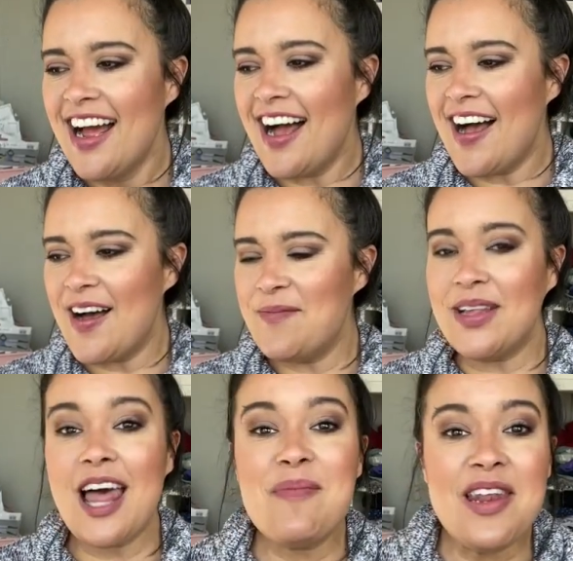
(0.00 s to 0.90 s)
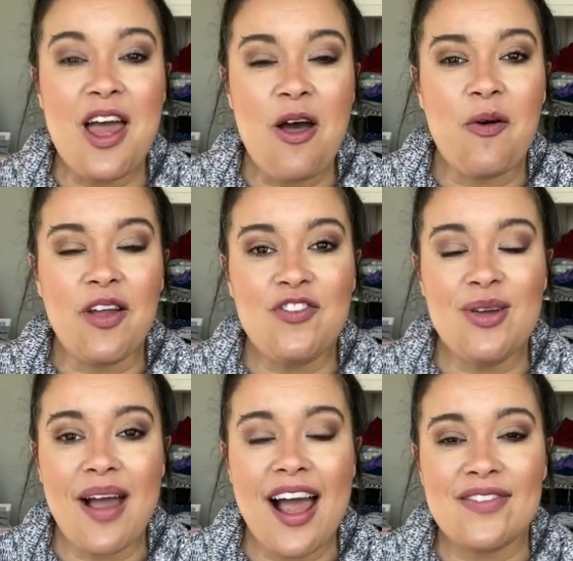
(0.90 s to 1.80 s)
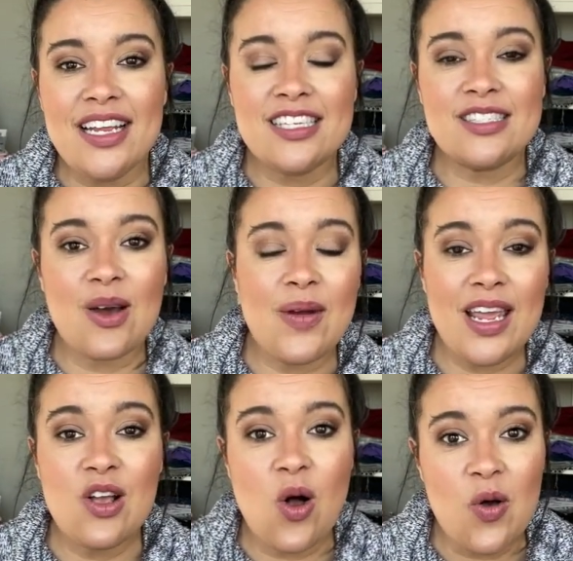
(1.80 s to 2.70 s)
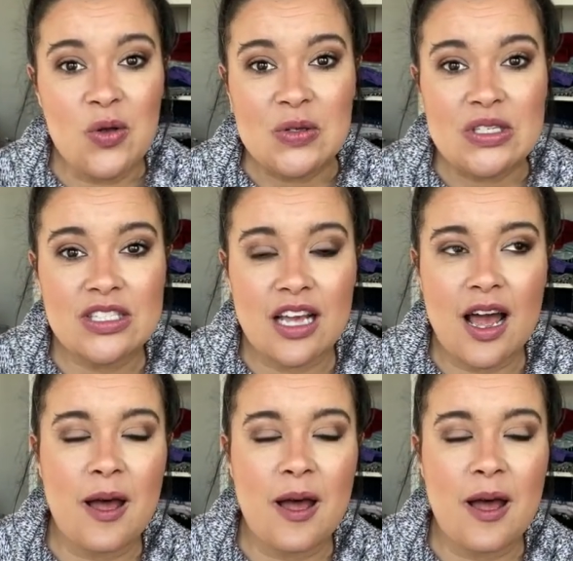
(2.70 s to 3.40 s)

let me know if you have any sewing goals